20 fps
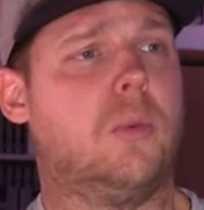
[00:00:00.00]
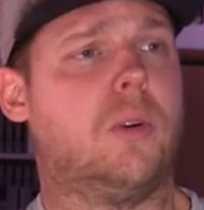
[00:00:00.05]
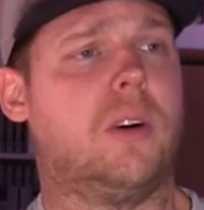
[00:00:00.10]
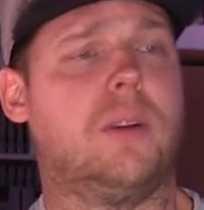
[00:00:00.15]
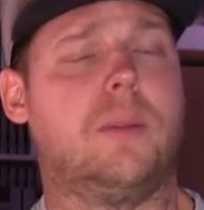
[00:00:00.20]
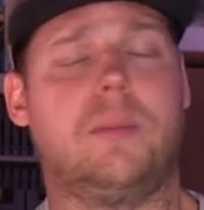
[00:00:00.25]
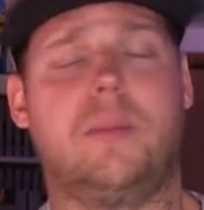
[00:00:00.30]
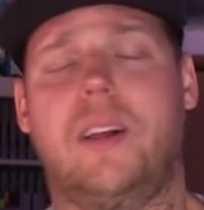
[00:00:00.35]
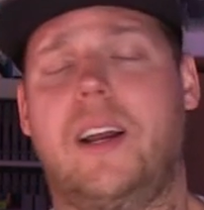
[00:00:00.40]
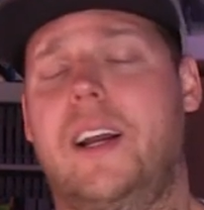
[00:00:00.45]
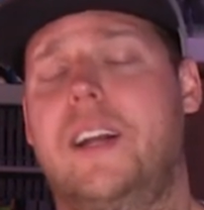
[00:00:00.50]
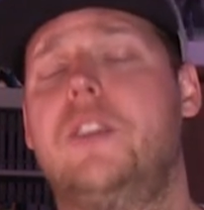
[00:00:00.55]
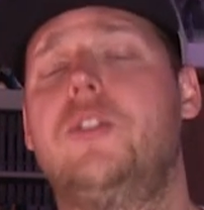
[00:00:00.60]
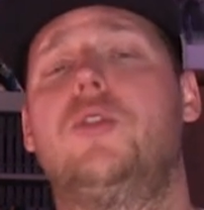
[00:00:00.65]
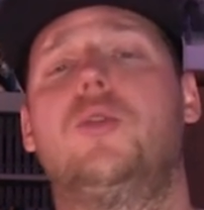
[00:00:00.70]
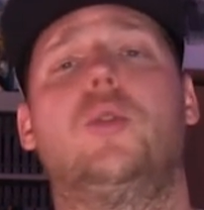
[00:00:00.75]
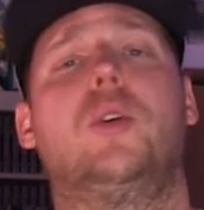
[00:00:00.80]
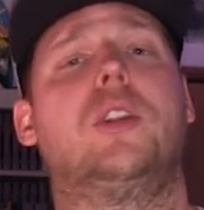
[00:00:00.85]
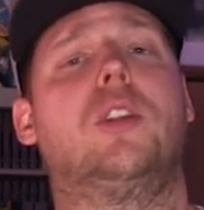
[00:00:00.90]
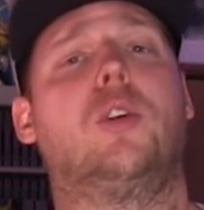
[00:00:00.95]
Well, I
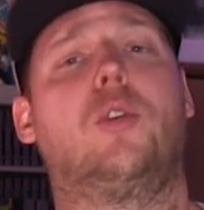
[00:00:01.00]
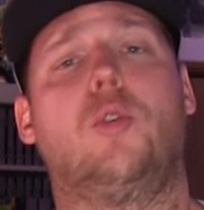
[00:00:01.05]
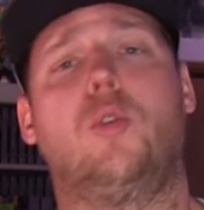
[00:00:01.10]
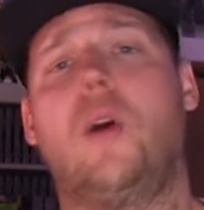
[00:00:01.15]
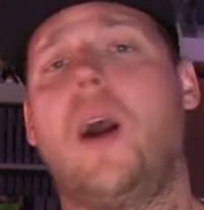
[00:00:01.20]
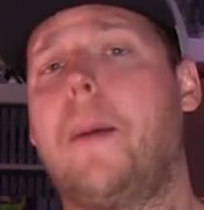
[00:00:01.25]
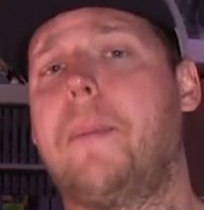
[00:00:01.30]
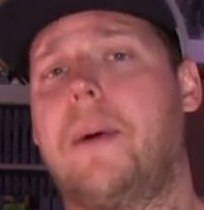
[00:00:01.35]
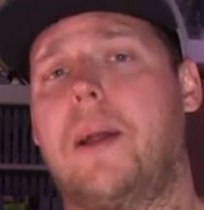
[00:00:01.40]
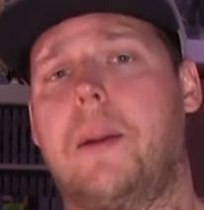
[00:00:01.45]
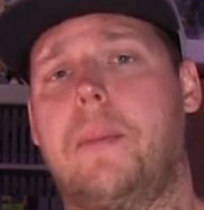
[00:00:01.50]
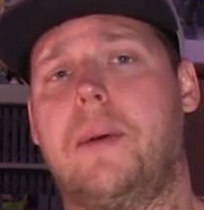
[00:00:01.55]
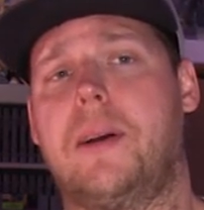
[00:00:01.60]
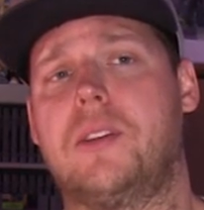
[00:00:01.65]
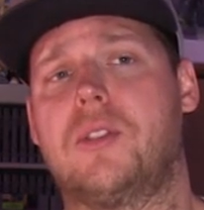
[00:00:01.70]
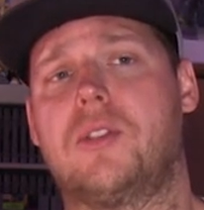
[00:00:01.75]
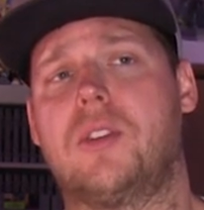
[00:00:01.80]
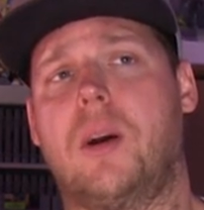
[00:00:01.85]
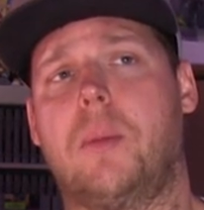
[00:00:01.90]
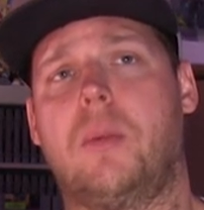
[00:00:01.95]
enjoyed the crap out of my
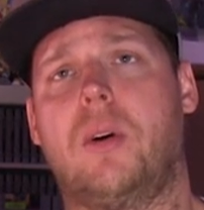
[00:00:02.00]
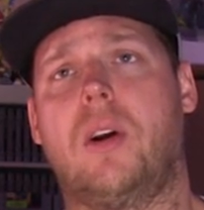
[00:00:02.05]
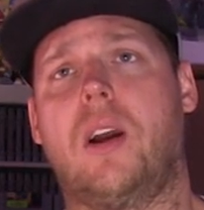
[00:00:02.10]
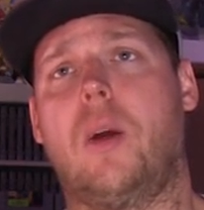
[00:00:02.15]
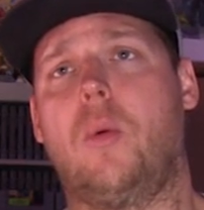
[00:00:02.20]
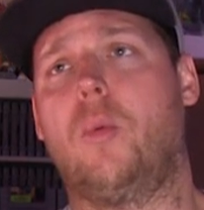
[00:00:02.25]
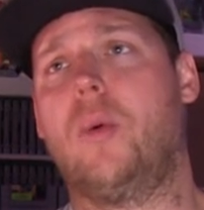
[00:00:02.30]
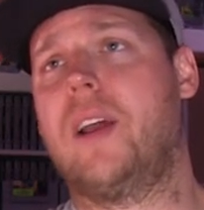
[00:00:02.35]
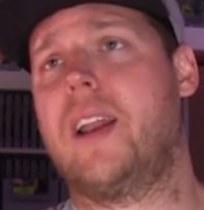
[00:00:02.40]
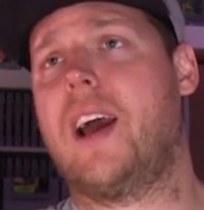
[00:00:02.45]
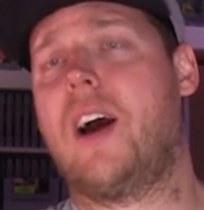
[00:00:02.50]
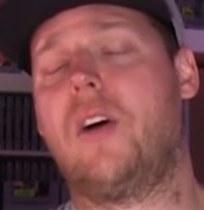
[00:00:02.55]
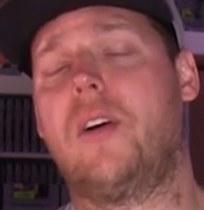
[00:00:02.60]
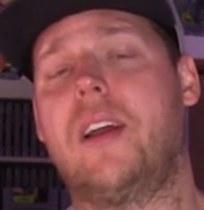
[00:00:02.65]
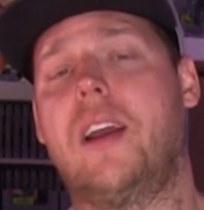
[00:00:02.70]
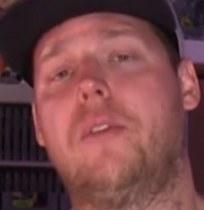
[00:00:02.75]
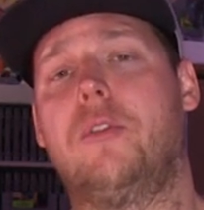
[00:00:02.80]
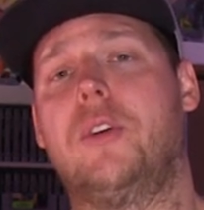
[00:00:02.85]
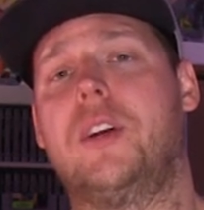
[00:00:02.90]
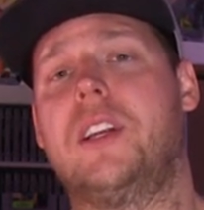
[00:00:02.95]
summer. I went out
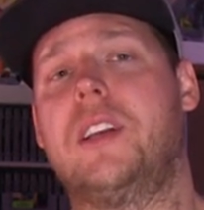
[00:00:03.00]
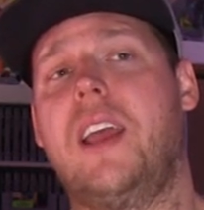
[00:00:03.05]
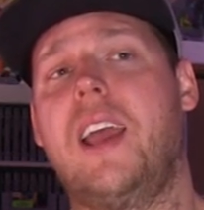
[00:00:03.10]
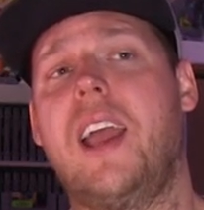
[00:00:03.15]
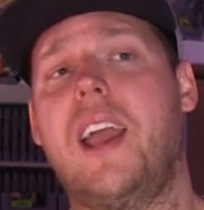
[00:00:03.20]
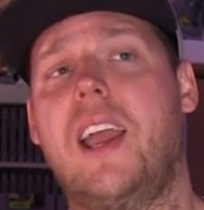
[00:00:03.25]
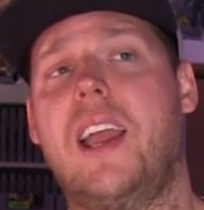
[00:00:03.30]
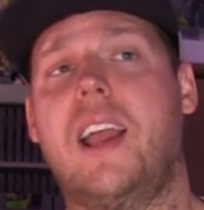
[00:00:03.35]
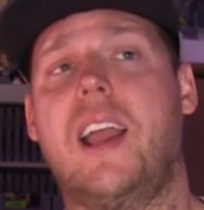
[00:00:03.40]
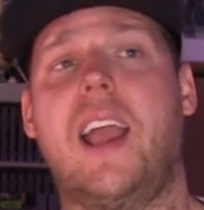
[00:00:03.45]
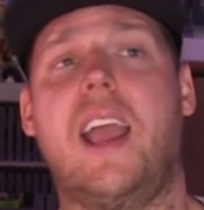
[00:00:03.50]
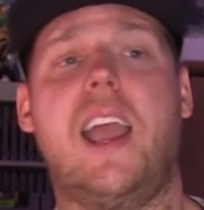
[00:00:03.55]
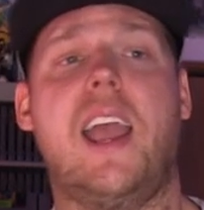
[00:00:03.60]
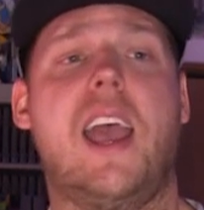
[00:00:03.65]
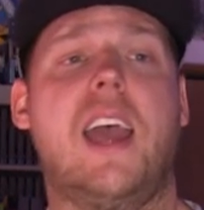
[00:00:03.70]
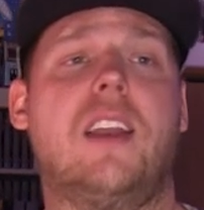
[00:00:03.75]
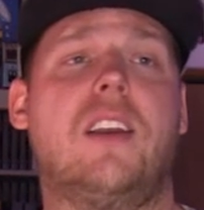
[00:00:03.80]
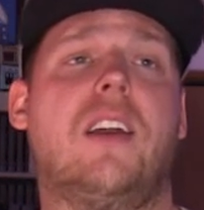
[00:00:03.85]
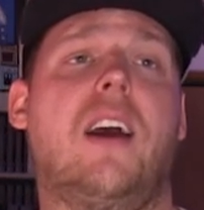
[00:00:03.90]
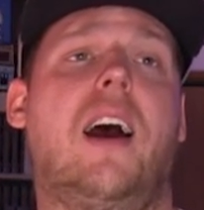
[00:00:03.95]
every day
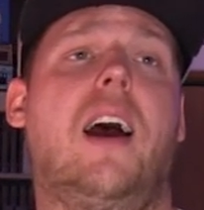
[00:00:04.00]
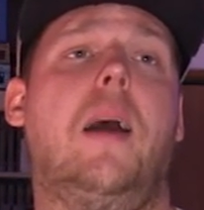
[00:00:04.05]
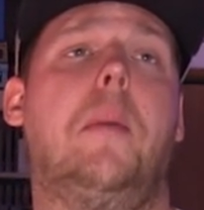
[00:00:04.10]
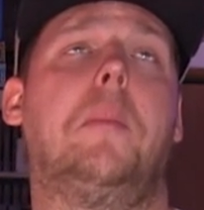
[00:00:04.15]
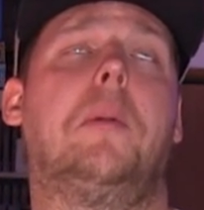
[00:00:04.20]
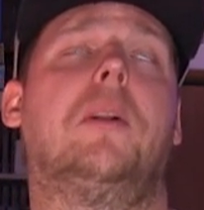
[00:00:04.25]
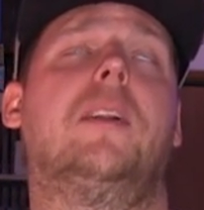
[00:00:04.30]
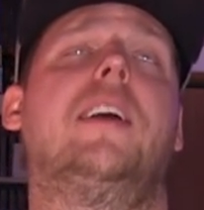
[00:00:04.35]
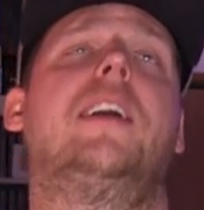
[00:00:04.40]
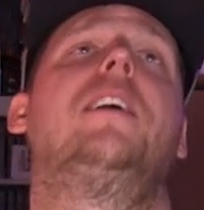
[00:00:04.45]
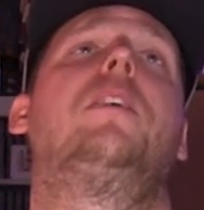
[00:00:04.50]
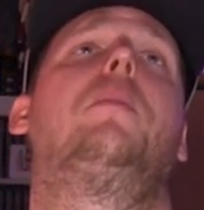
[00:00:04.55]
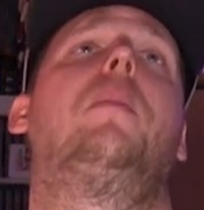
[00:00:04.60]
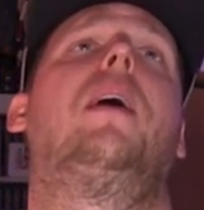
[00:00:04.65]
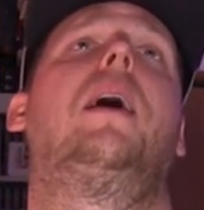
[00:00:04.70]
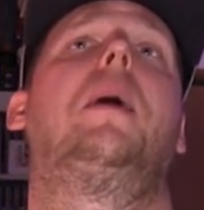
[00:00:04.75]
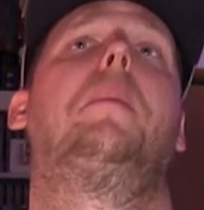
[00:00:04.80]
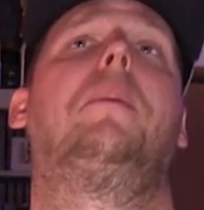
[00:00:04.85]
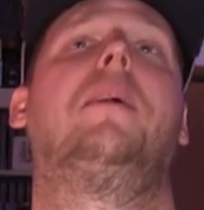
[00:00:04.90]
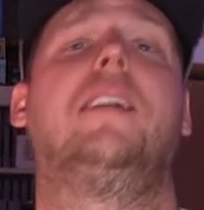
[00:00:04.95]
and I played
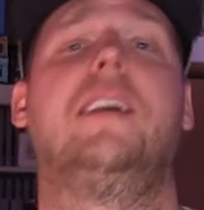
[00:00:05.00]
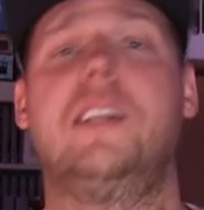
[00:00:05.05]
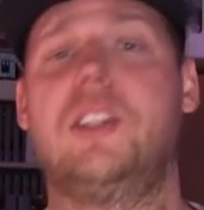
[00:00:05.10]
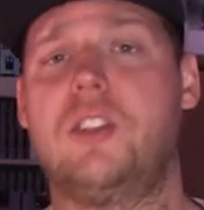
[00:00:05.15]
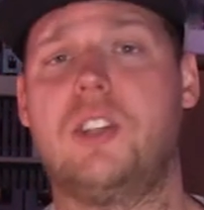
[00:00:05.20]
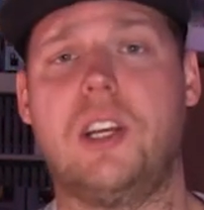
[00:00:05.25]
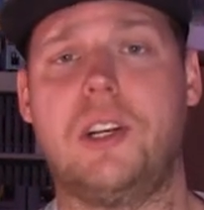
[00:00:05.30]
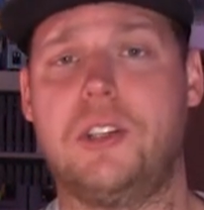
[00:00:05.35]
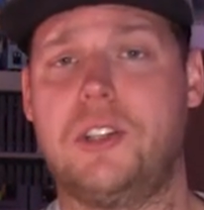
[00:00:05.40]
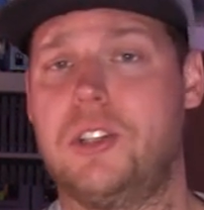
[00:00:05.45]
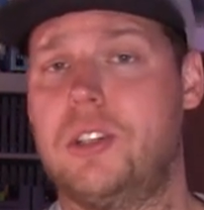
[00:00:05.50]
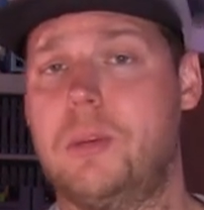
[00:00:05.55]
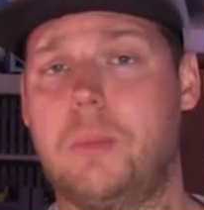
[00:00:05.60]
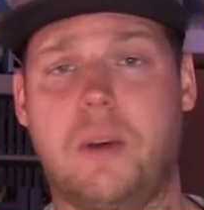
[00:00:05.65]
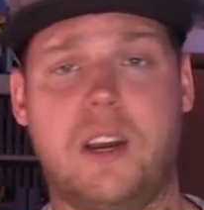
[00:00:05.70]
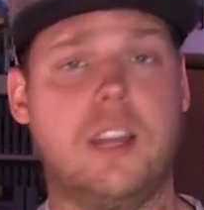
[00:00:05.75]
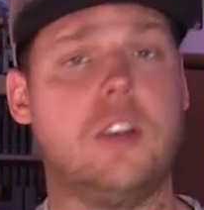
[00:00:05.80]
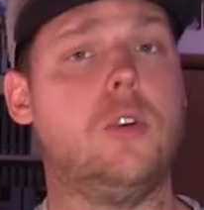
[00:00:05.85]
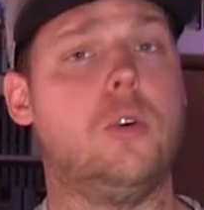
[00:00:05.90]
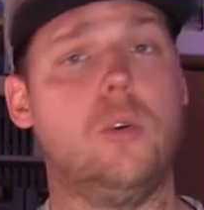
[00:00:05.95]
my PlayStation,
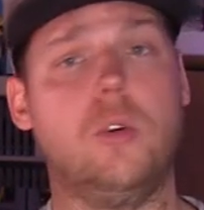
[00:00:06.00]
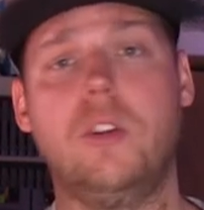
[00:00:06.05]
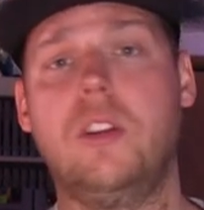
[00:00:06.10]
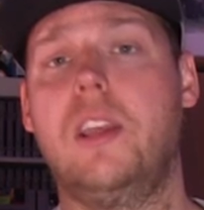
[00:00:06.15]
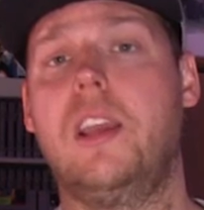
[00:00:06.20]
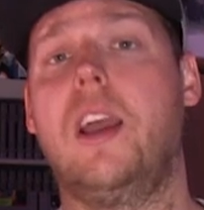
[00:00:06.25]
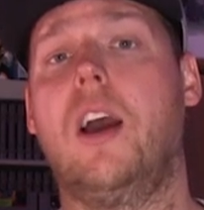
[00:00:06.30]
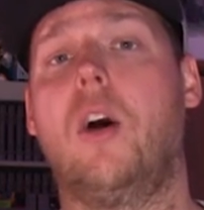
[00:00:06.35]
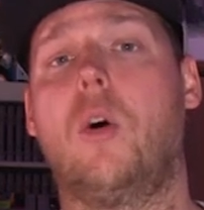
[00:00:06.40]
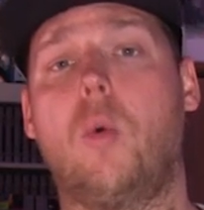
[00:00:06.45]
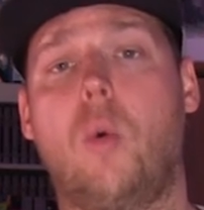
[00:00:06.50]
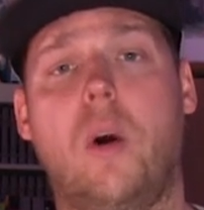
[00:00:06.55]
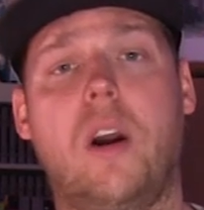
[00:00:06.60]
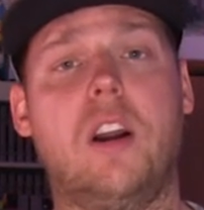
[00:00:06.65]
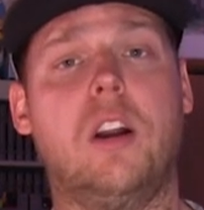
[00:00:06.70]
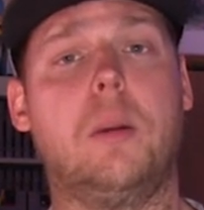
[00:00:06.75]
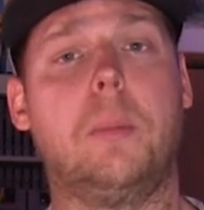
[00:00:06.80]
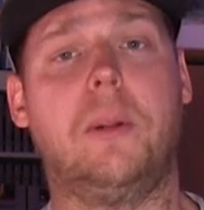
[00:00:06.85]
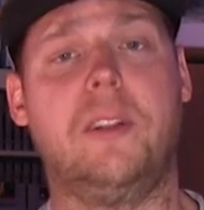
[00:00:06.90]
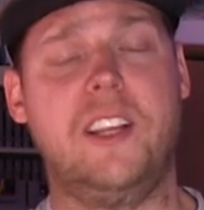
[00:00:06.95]
my newly
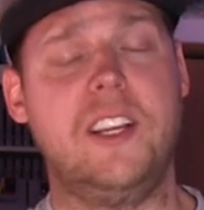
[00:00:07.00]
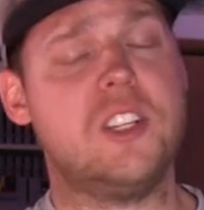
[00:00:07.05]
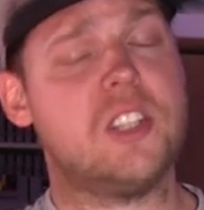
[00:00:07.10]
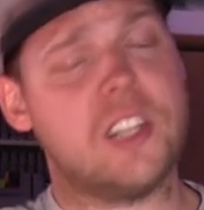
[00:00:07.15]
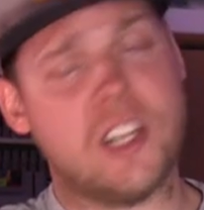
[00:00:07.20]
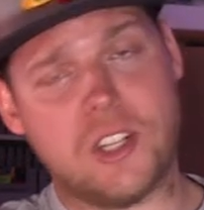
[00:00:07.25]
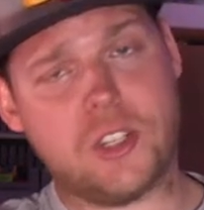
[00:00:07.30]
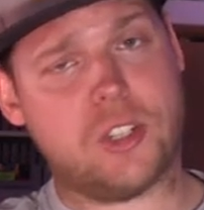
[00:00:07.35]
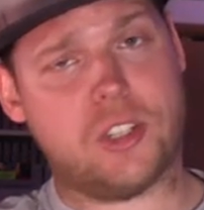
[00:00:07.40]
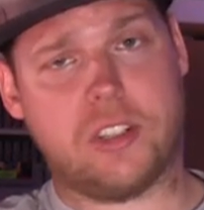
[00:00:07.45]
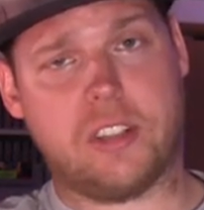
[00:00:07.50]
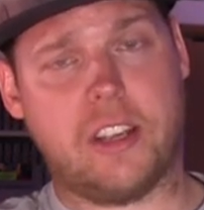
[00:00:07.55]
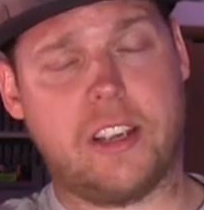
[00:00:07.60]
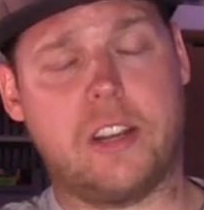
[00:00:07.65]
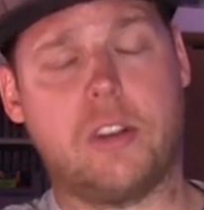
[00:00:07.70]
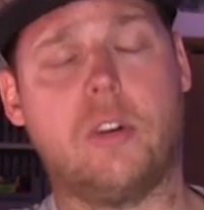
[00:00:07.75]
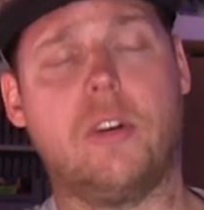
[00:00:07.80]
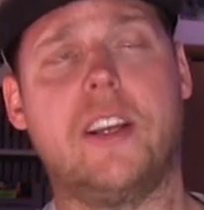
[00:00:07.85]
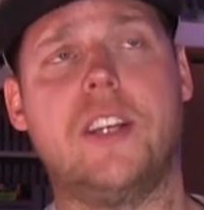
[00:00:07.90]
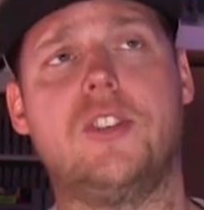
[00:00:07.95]
acquired PlayStation,
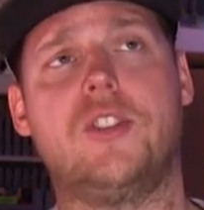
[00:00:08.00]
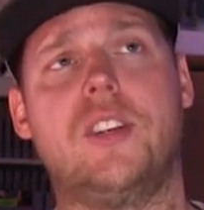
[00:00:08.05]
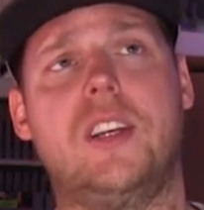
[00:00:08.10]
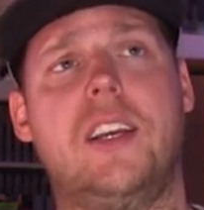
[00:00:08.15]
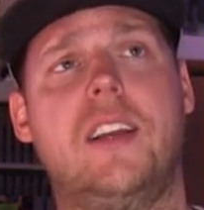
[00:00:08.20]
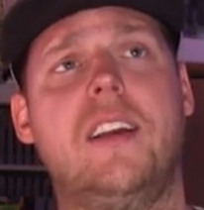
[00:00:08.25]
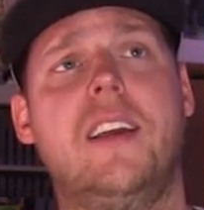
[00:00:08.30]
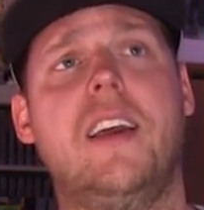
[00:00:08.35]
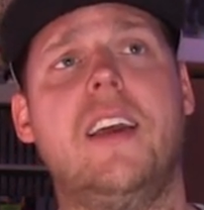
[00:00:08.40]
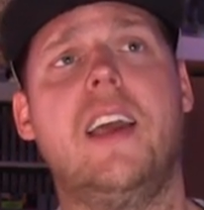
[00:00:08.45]
like crazy.